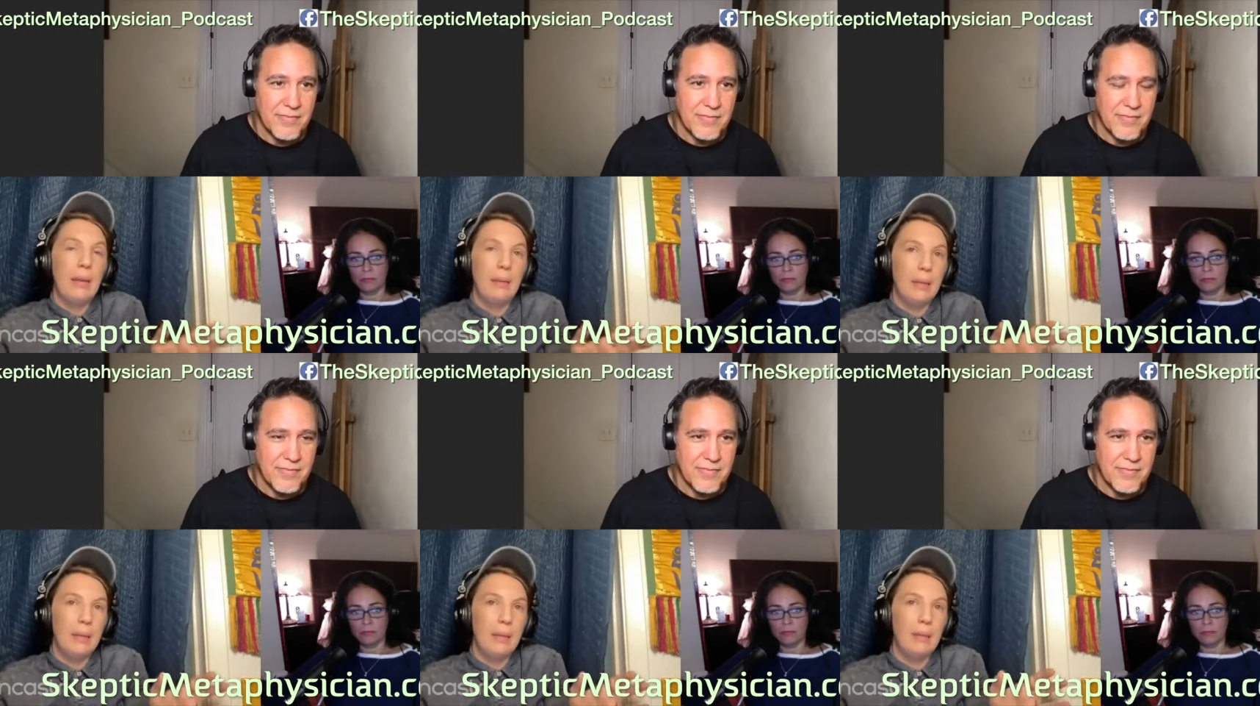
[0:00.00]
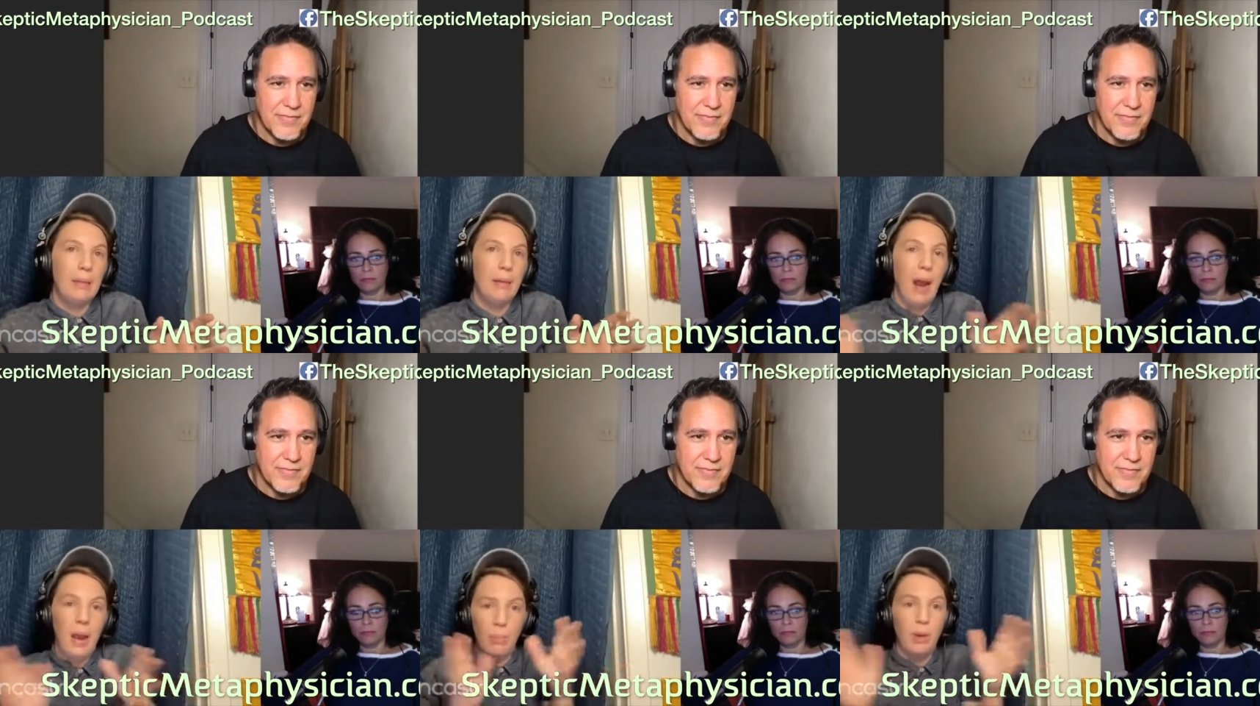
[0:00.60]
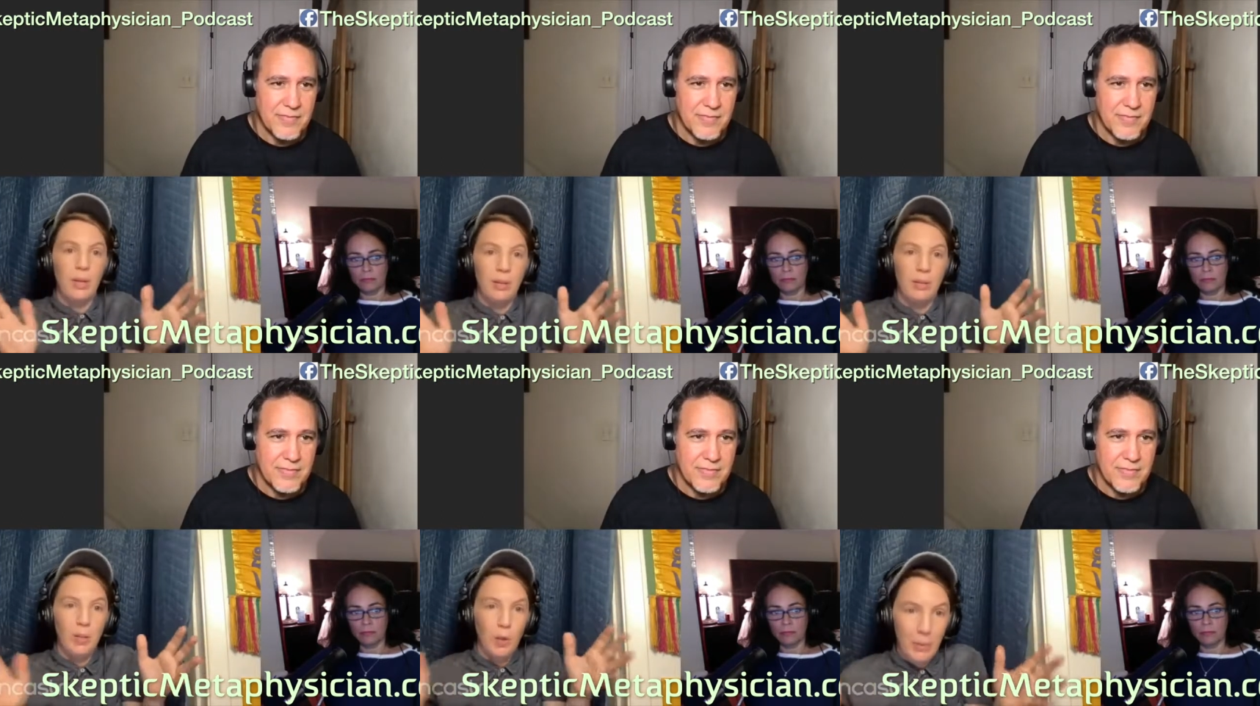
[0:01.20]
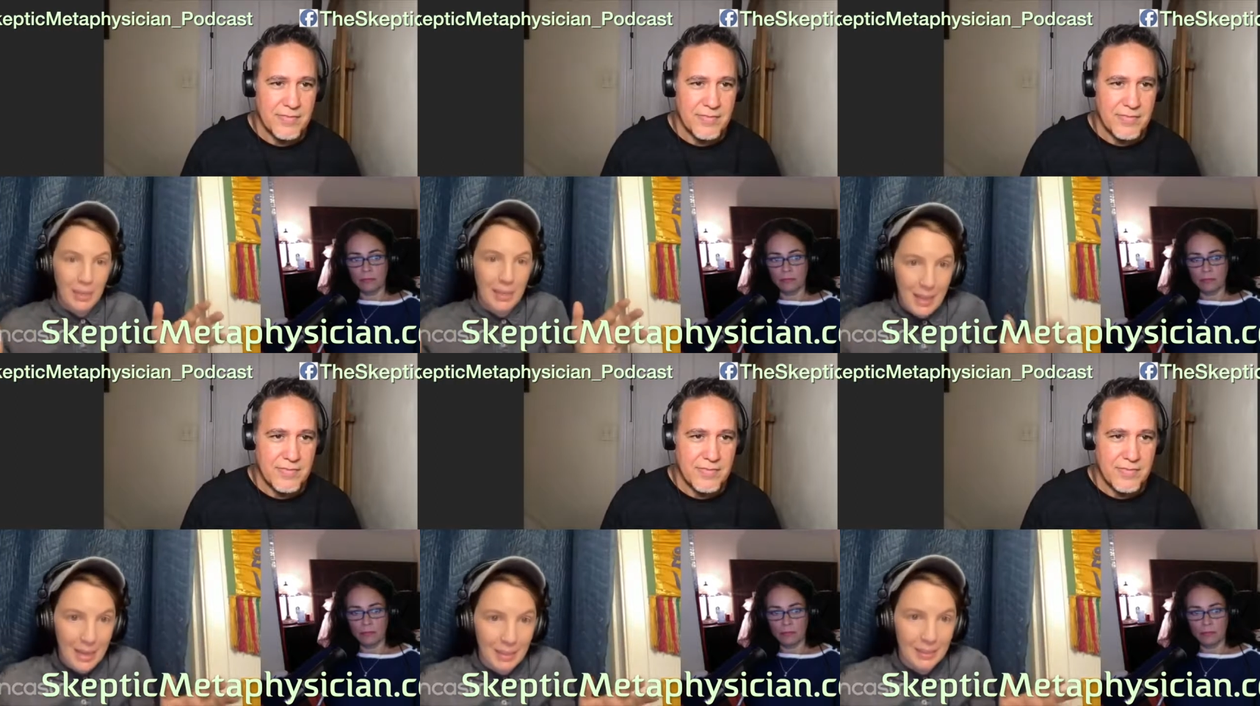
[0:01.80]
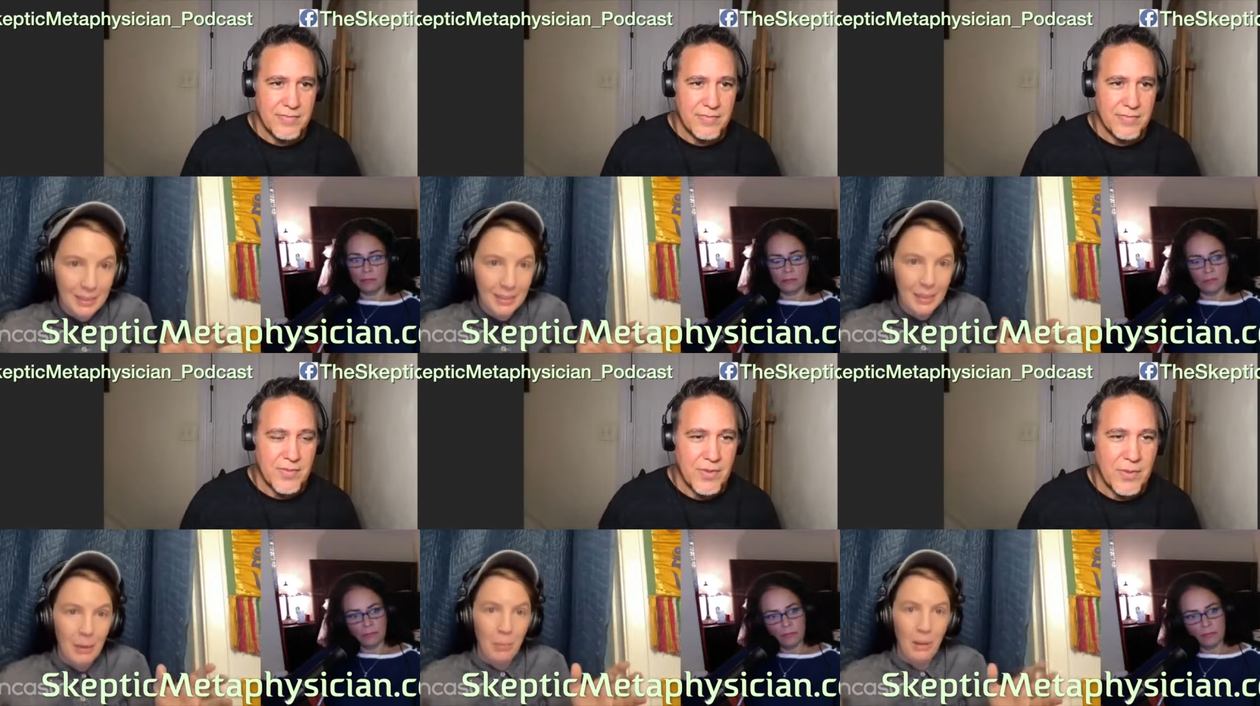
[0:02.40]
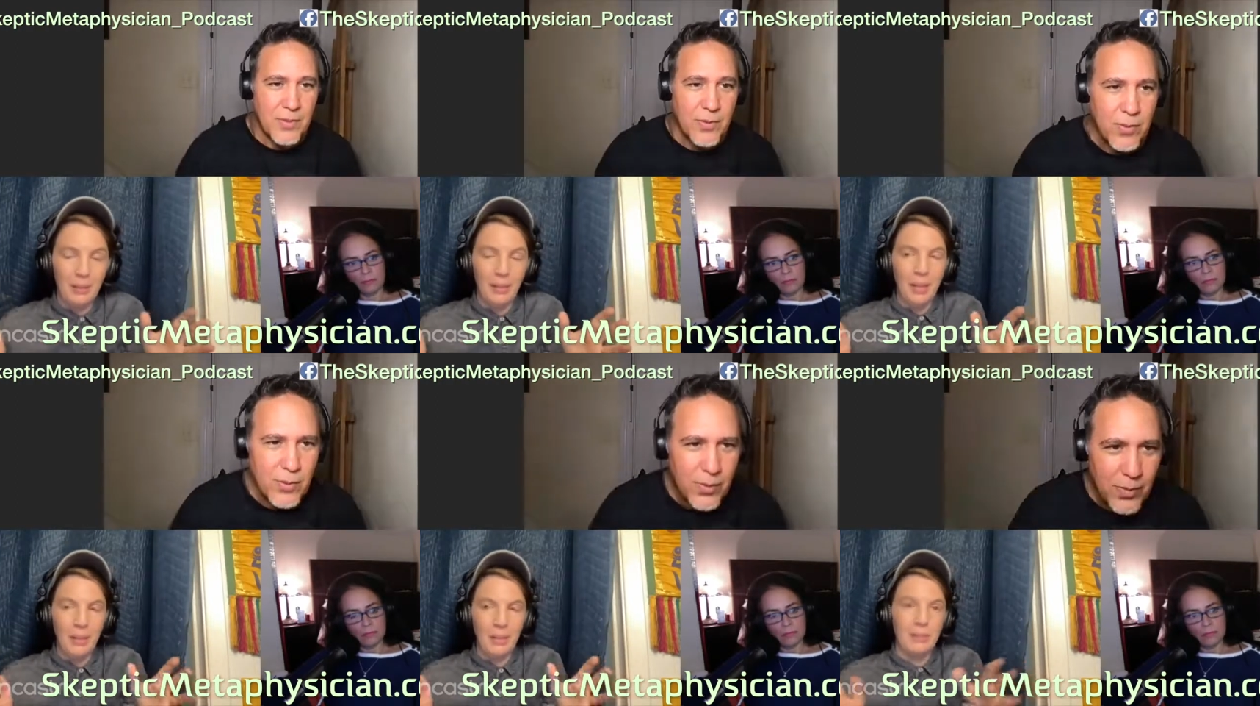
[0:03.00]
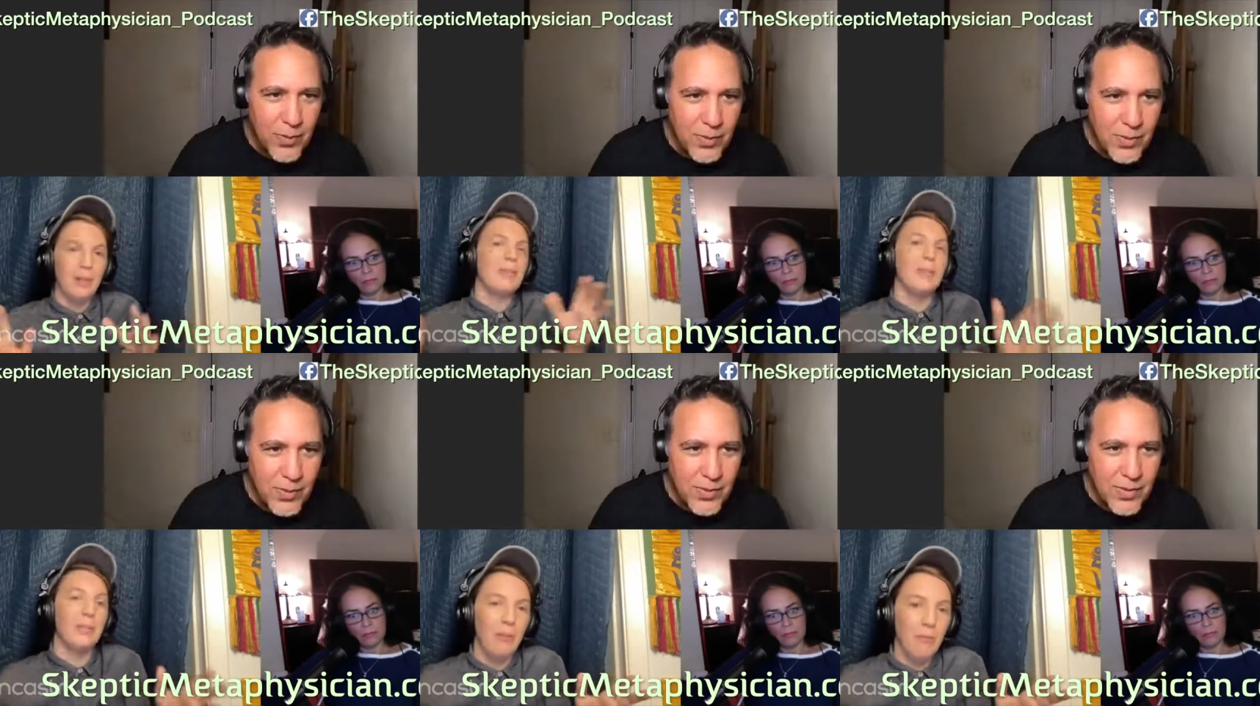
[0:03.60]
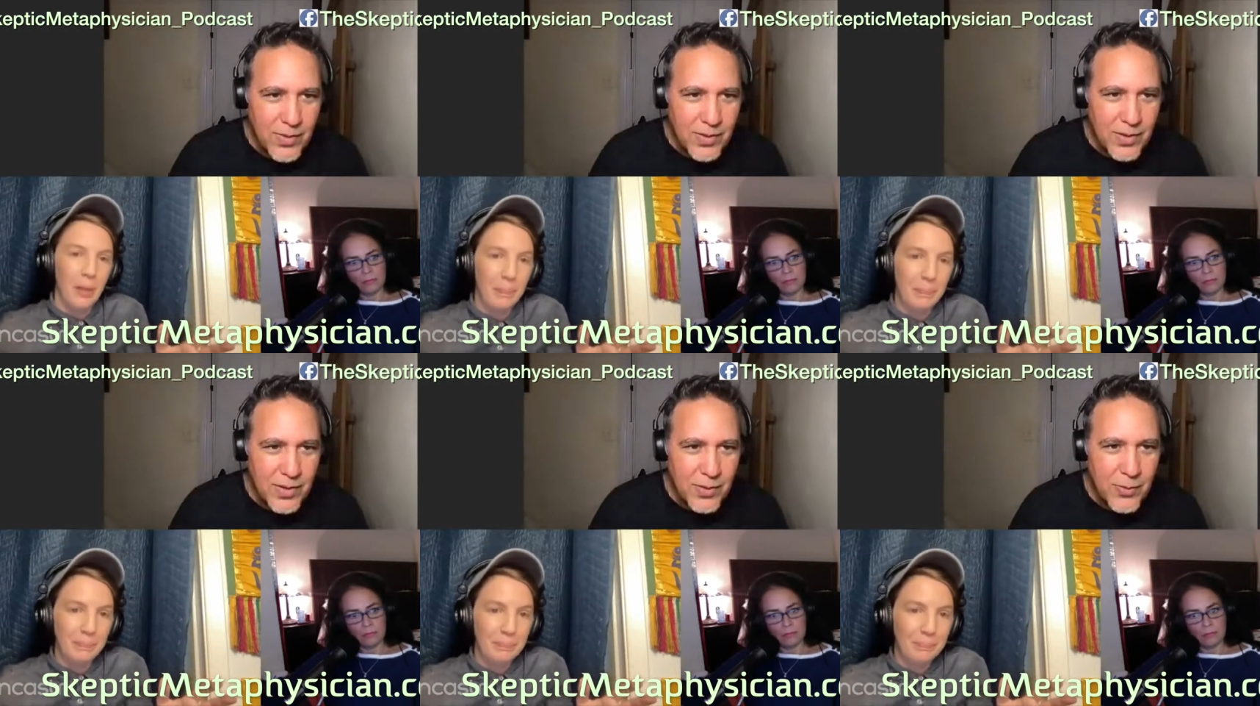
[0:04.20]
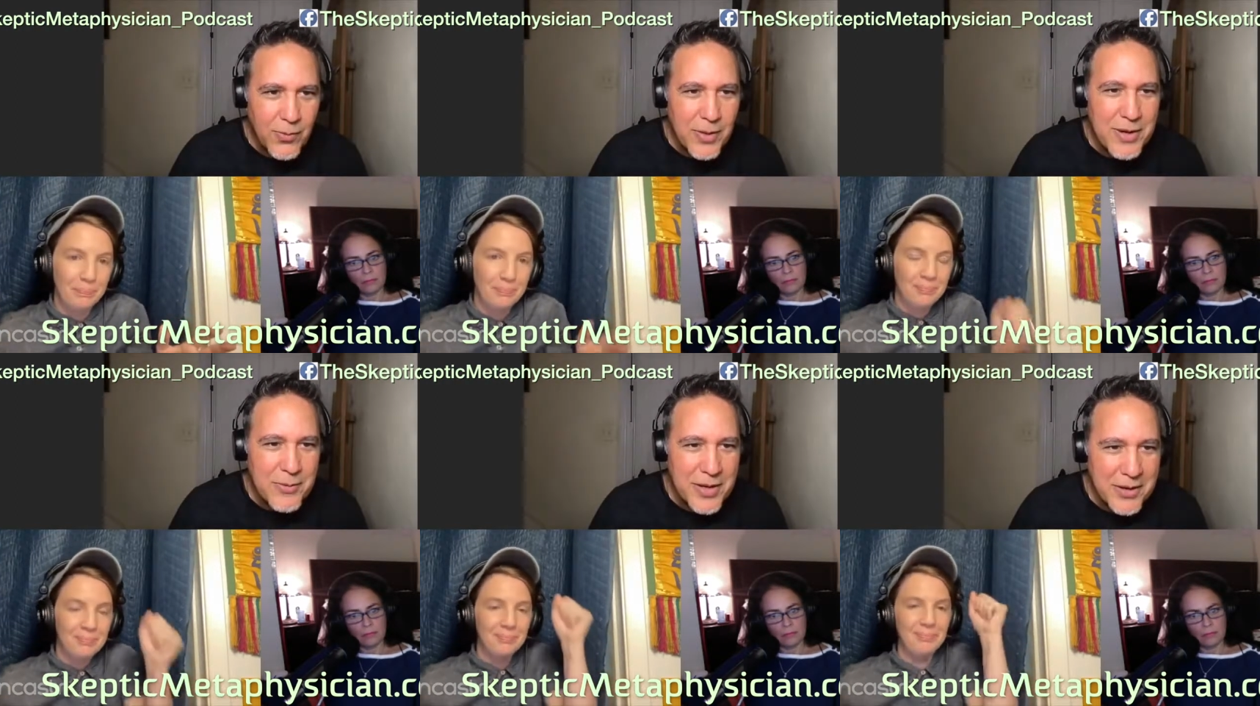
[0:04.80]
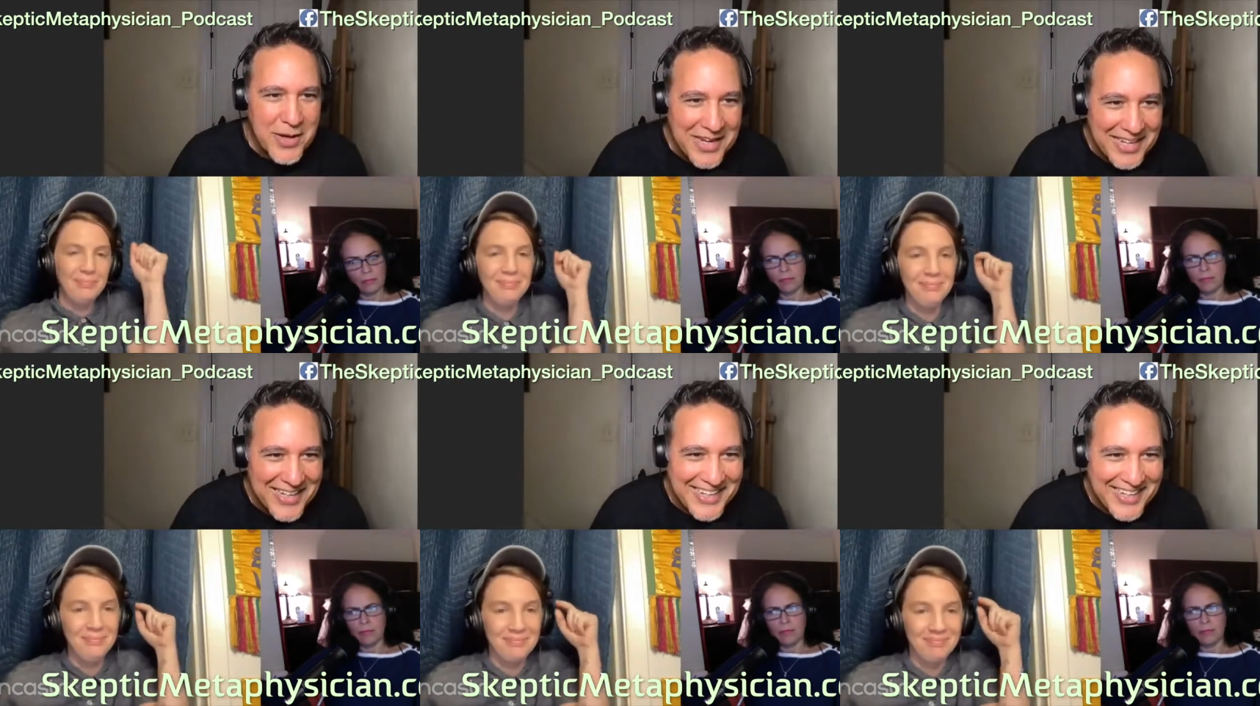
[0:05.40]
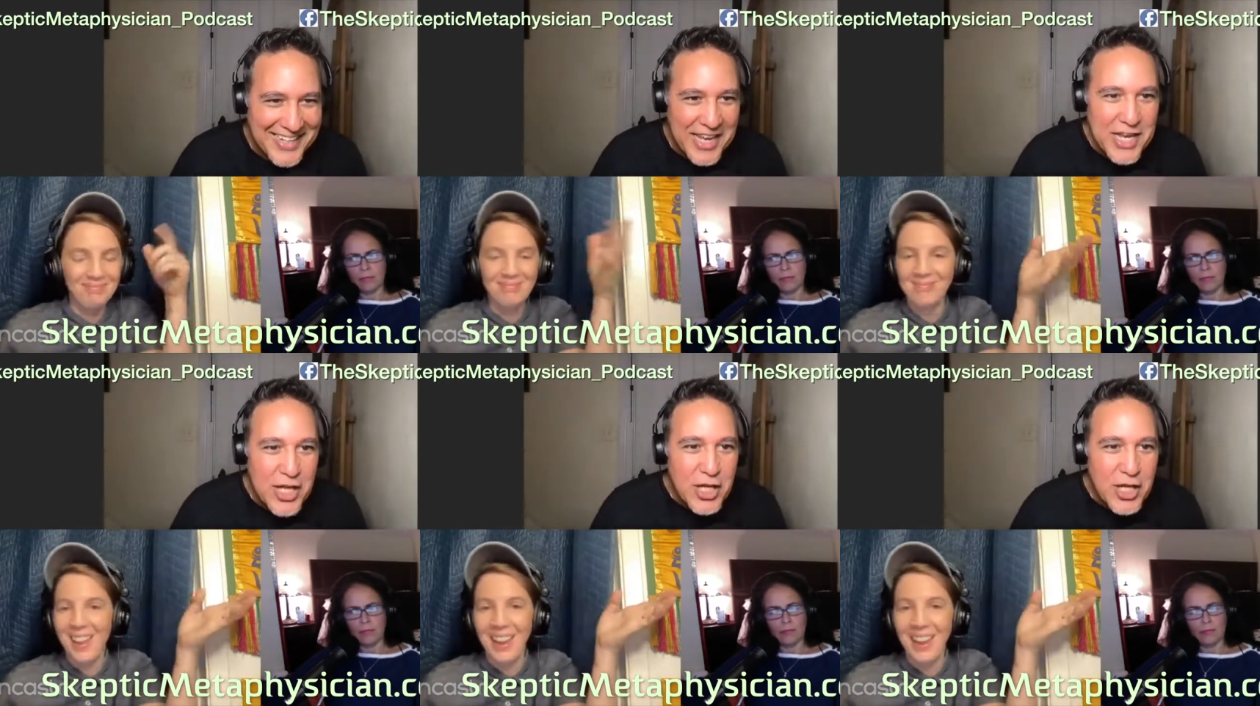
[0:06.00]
Speaker 1: alien hybrid human kids, but like dozens of them.
Speaker 2: Wait, wait, wait.